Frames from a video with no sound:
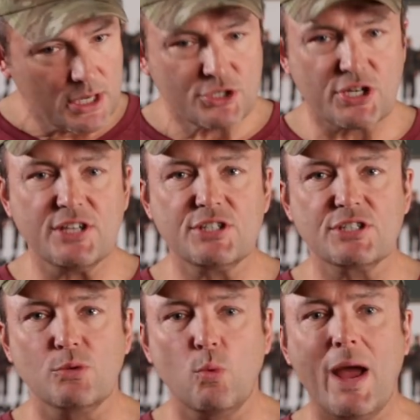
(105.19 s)
Changes
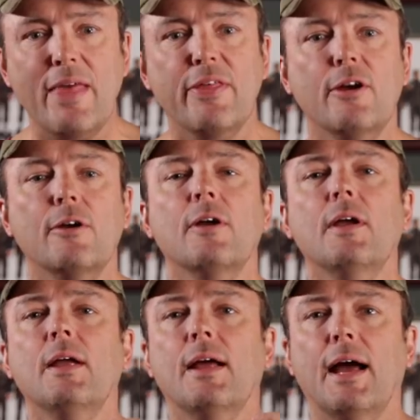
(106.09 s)
in weather,
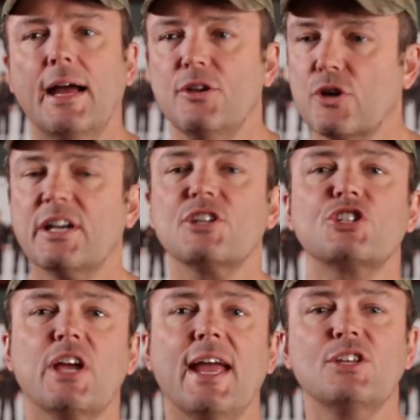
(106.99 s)
you're gonna
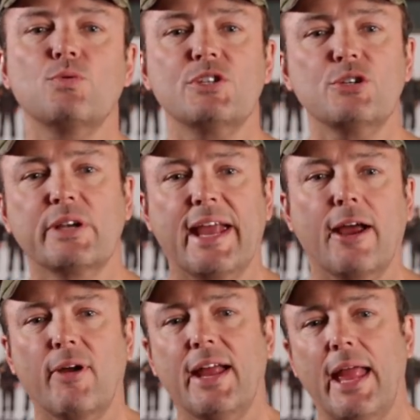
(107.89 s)
change what you
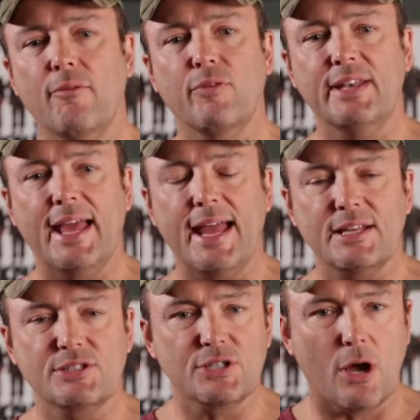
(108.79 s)
carry every day.
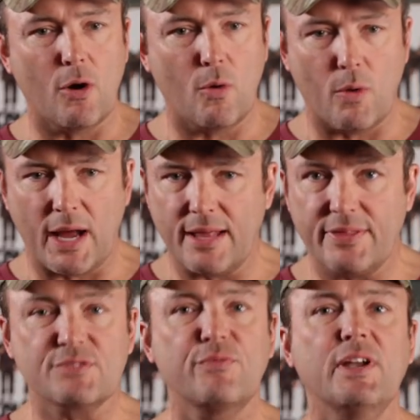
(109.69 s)
So
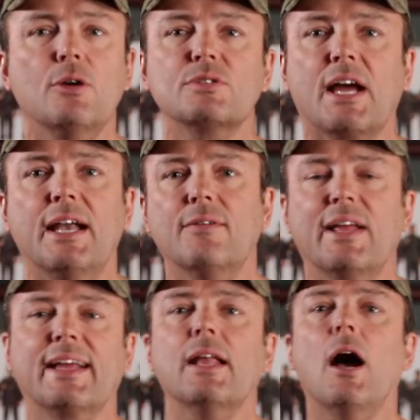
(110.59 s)
this video is kind of
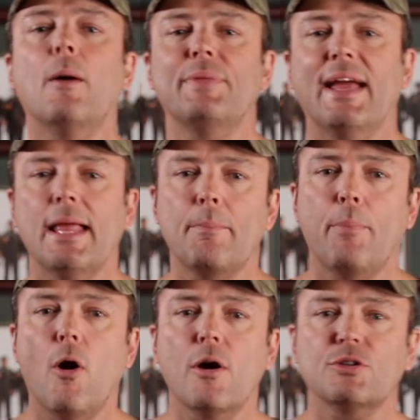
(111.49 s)
like an update, a
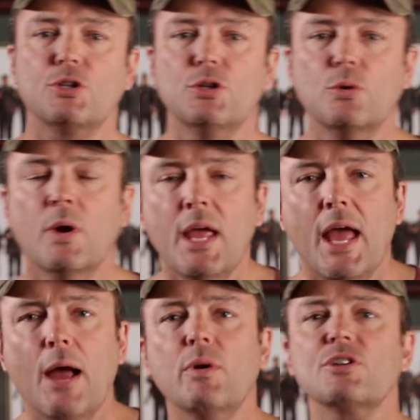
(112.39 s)
part two.
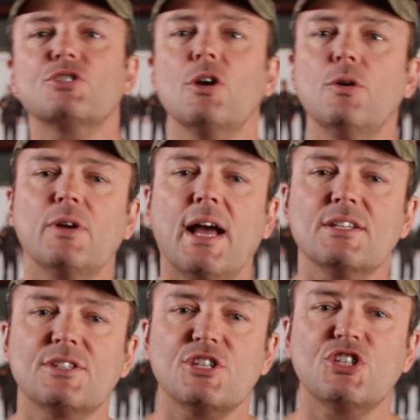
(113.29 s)
I wanna show you
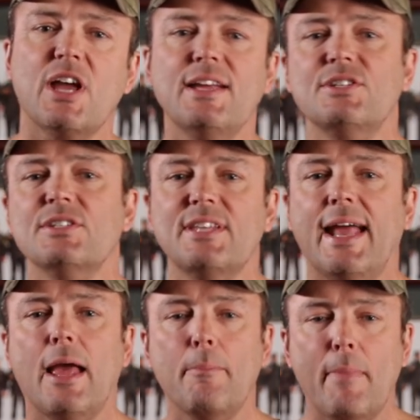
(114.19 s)
guys the changes
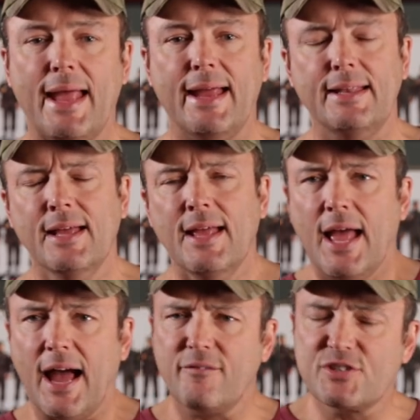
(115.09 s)
that I made.
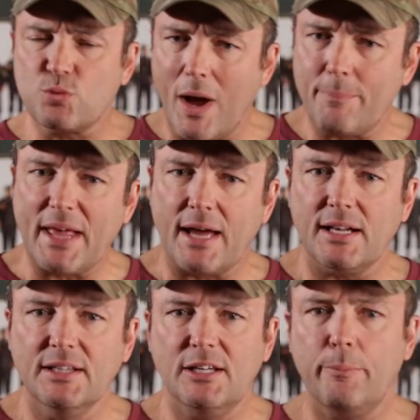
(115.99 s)
I've swapped out a
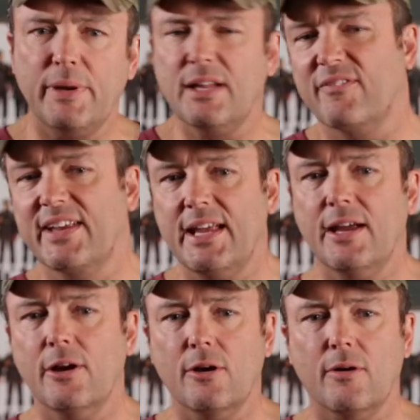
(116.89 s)
little bit of
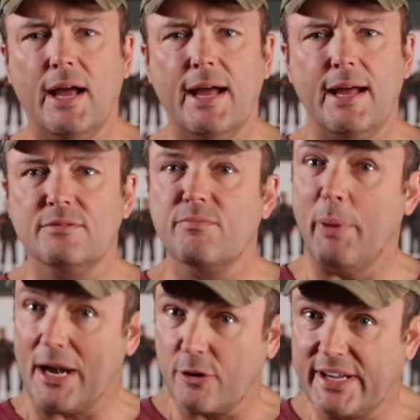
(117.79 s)
gear,
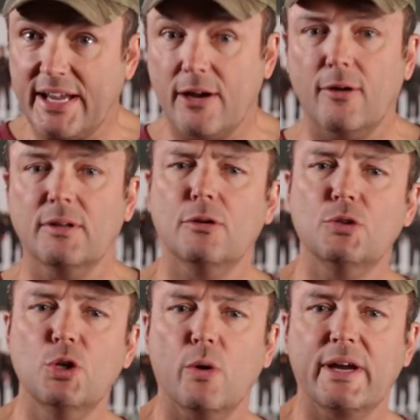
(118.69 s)
better gear, a little
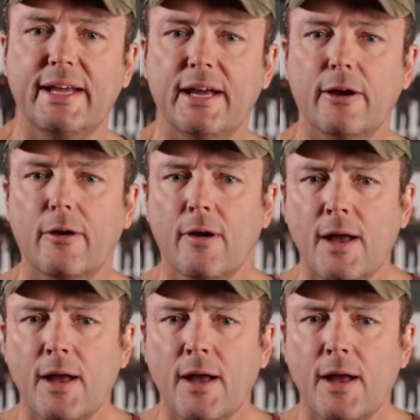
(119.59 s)
newer gear,